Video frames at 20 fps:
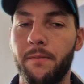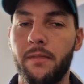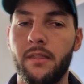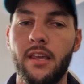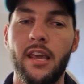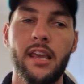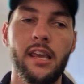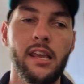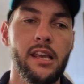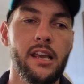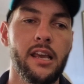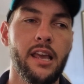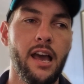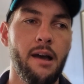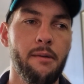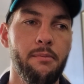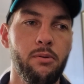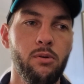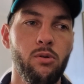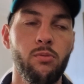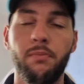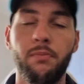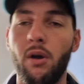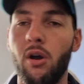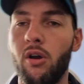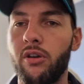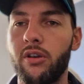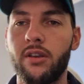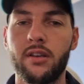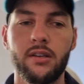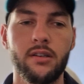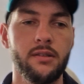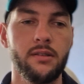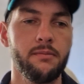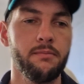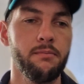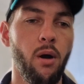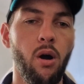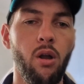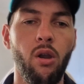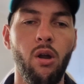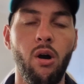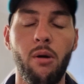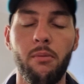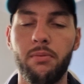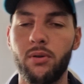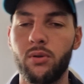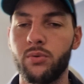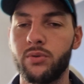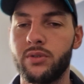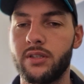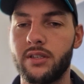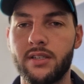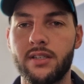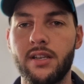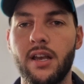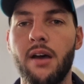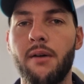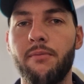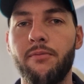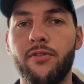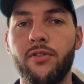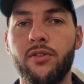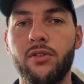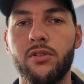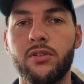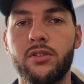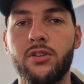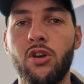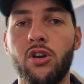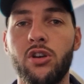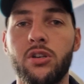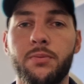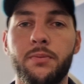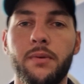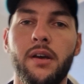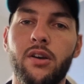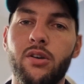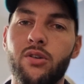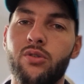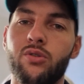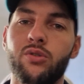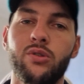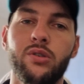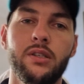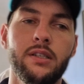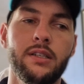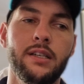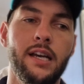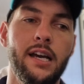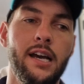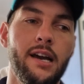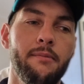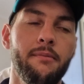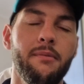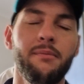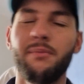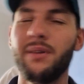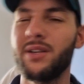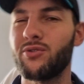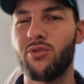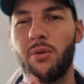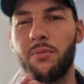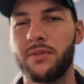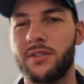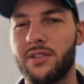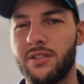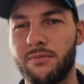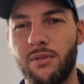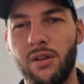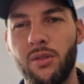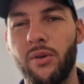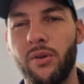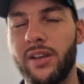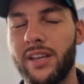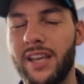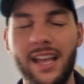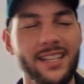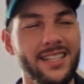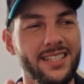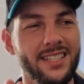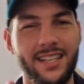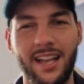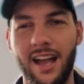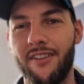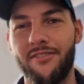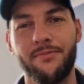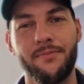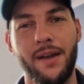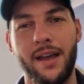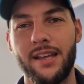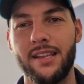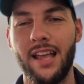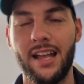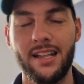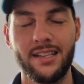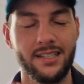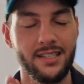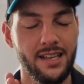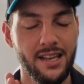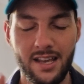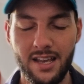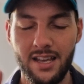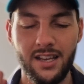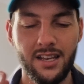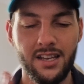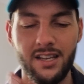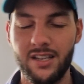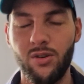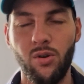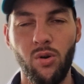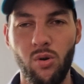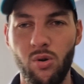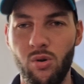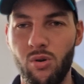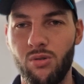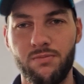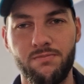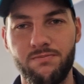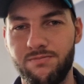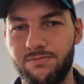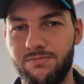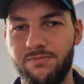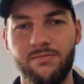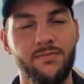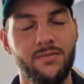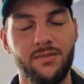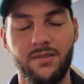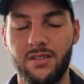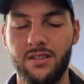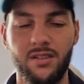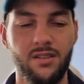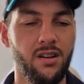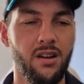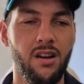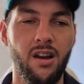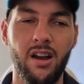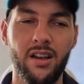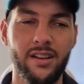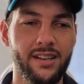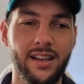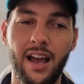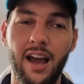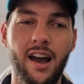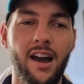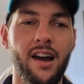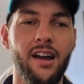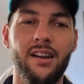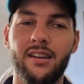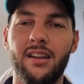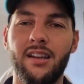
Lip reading: kicking a couple. Boak, Motlop, who was the sub for Dersma, who Mitch Robinson, by the way, get stuffed, mate. That's your. I can't.